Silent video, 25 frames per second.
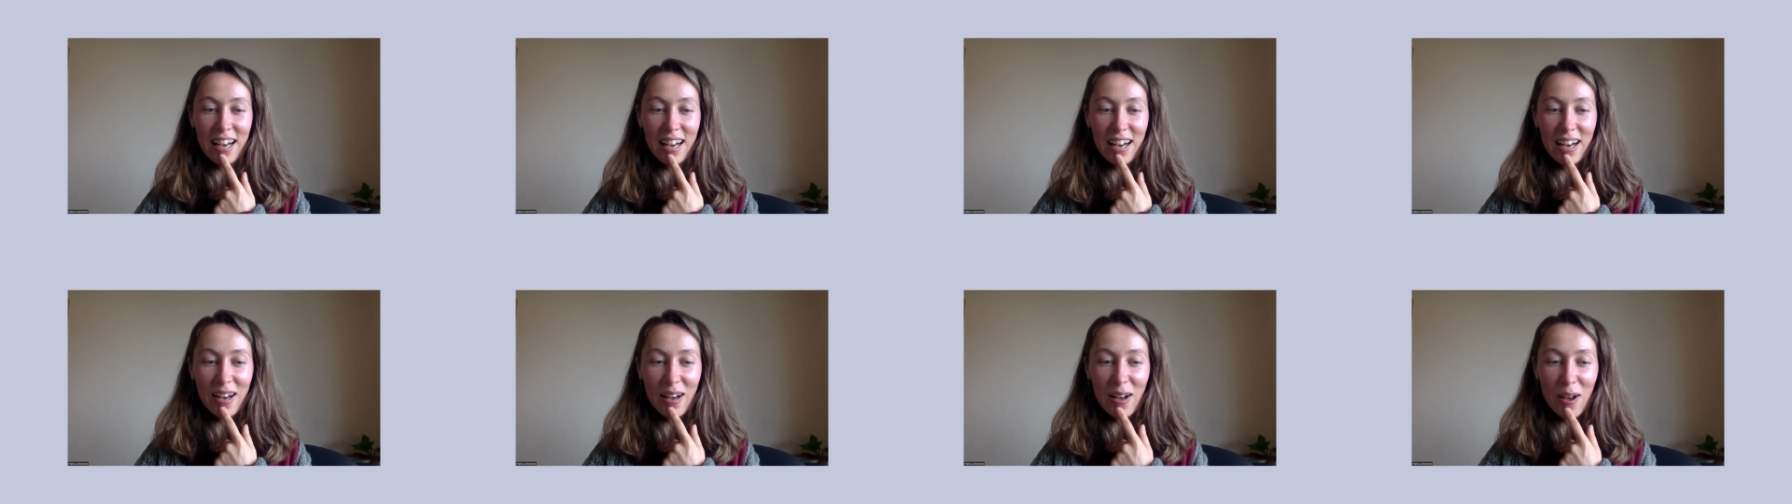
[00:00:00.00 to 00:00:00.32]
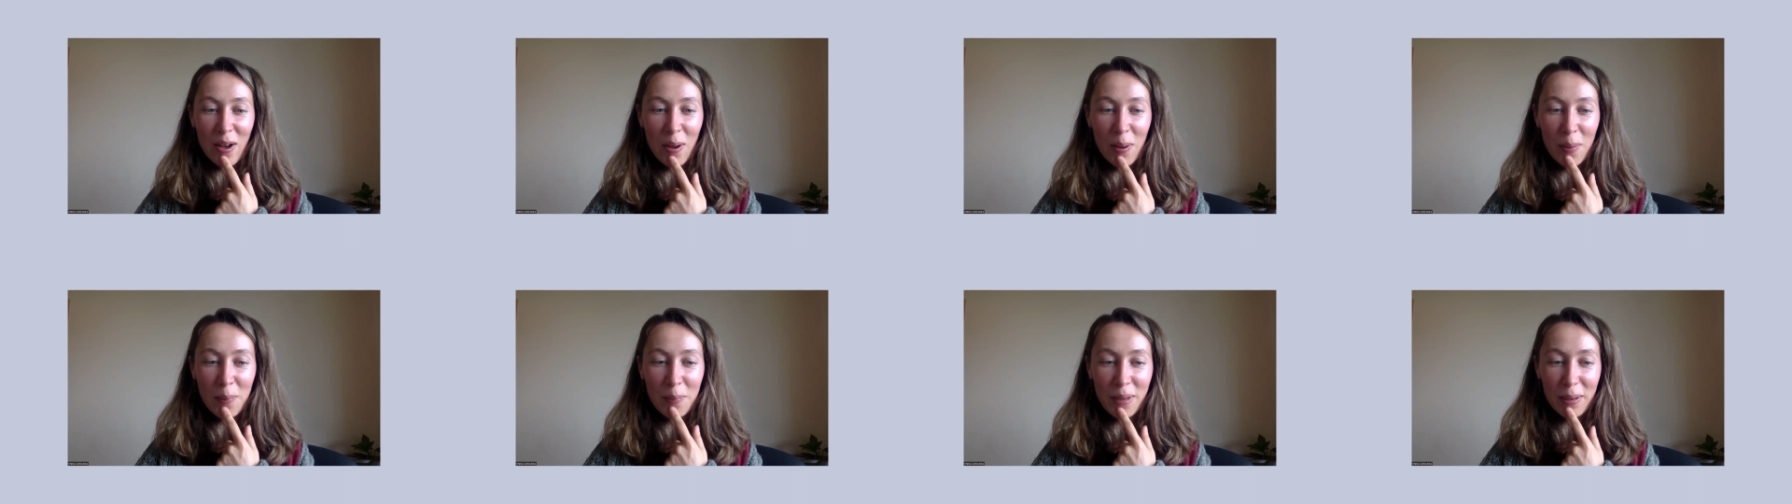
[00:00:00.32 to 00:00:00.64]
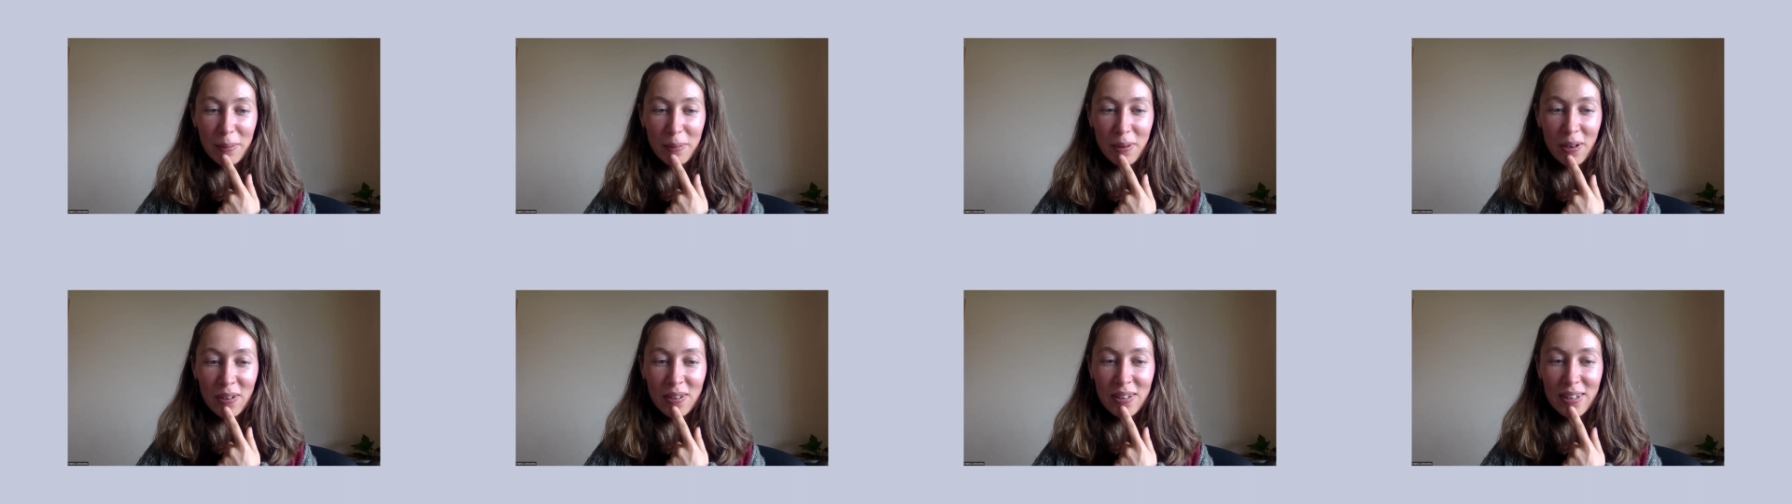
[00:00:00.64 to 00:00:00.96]
Um,
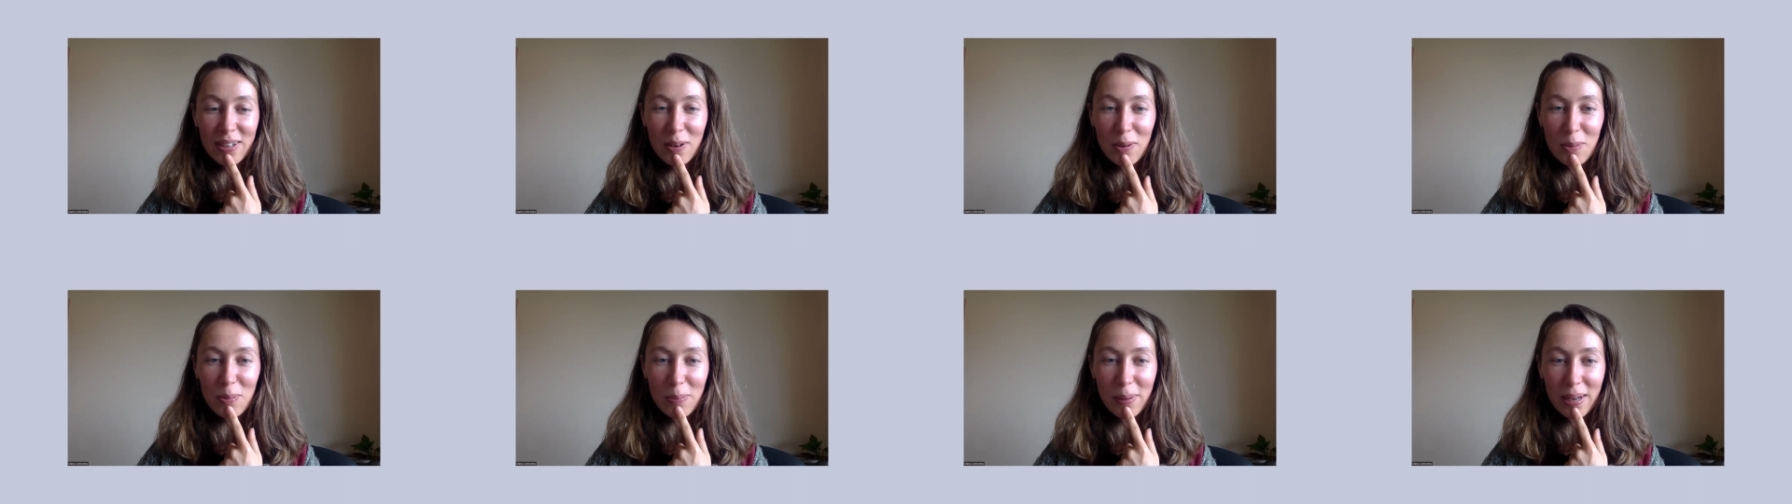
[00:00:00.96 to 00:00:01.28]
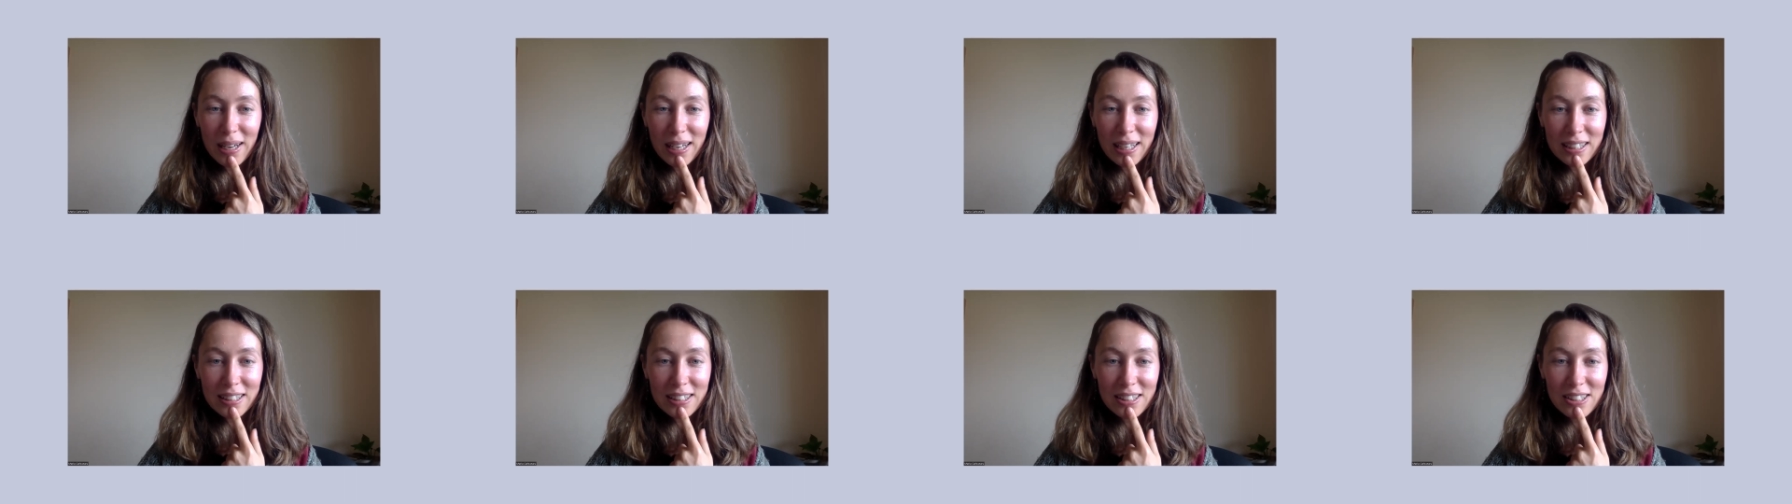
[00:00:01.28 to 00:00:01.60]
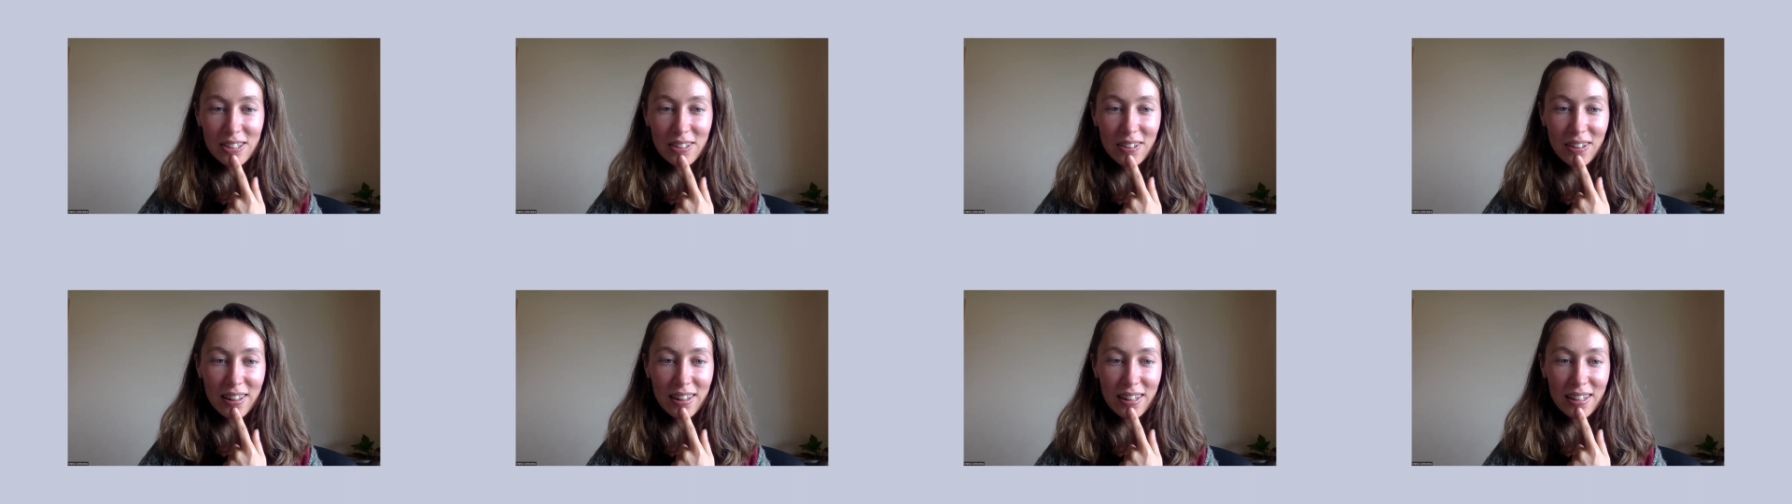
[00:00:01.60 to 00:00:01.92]
I'm gonna go back
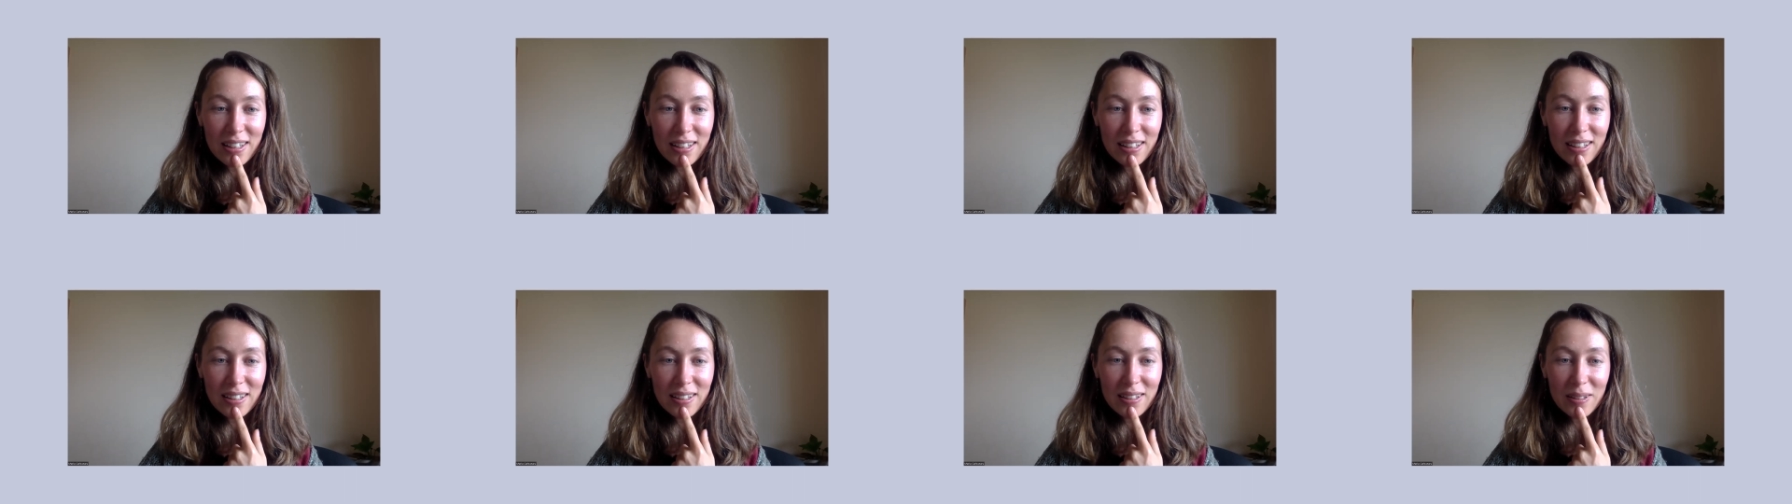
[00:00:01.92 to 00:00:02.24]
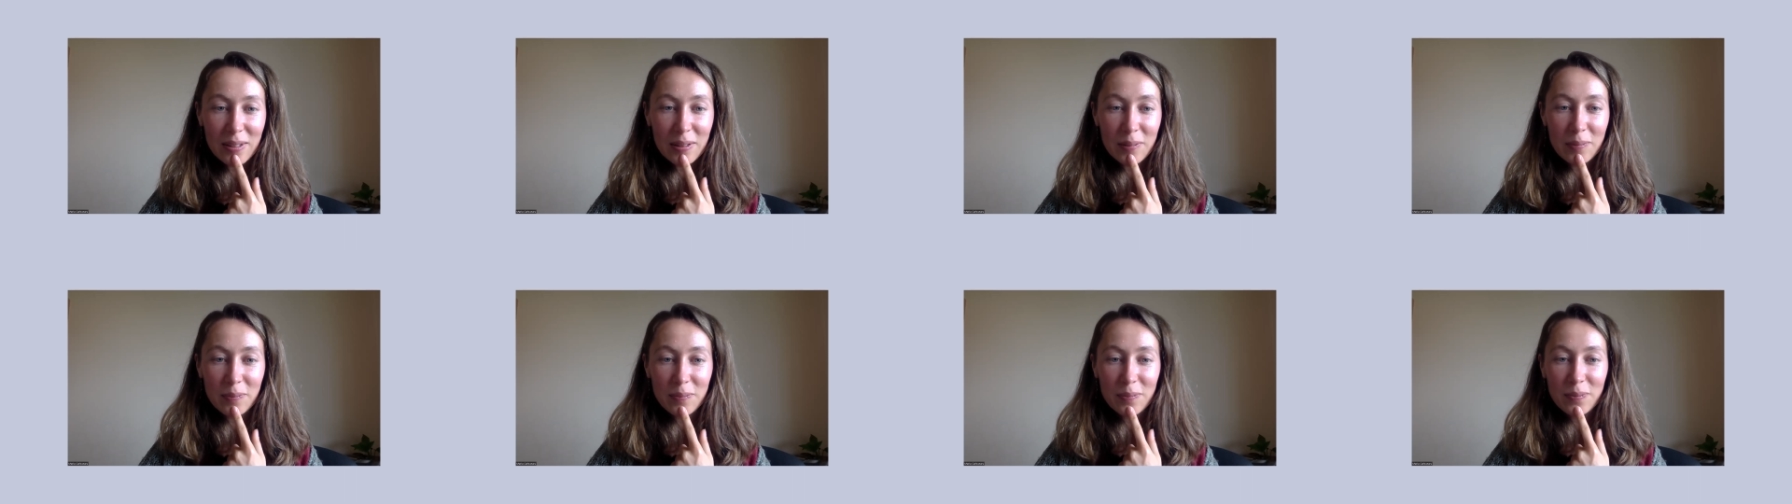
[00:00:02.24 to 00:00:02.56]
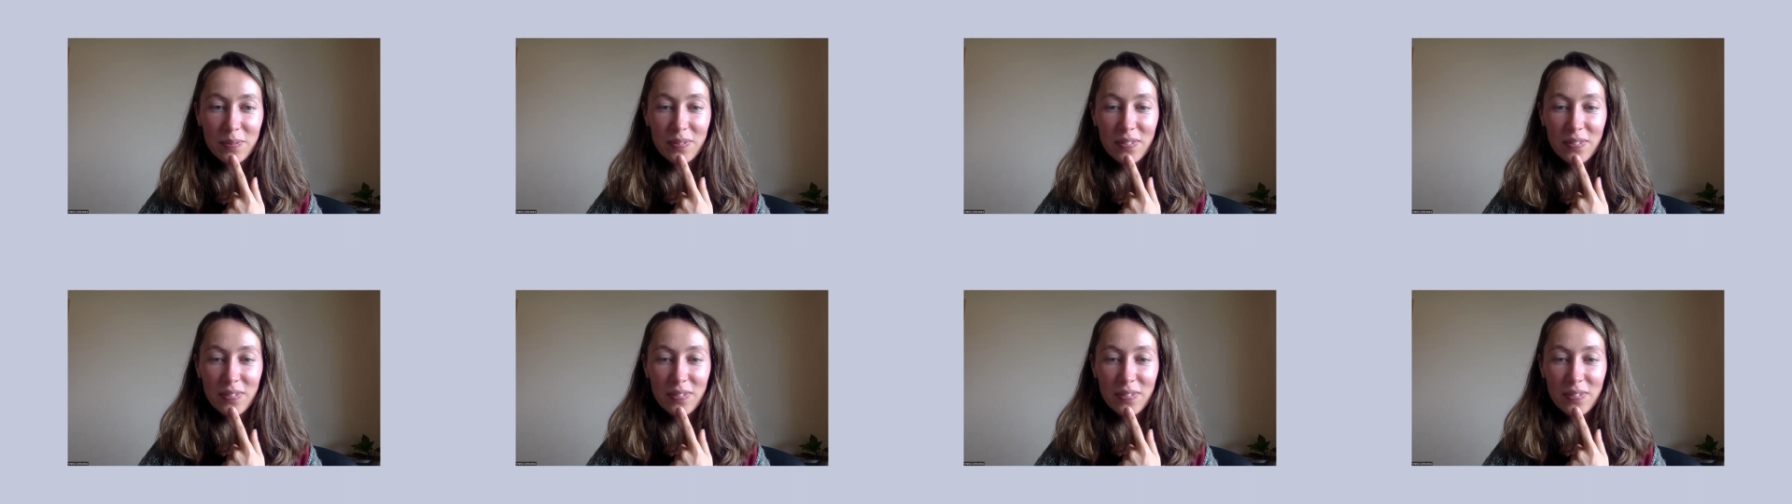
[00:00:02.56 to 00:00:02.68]
to the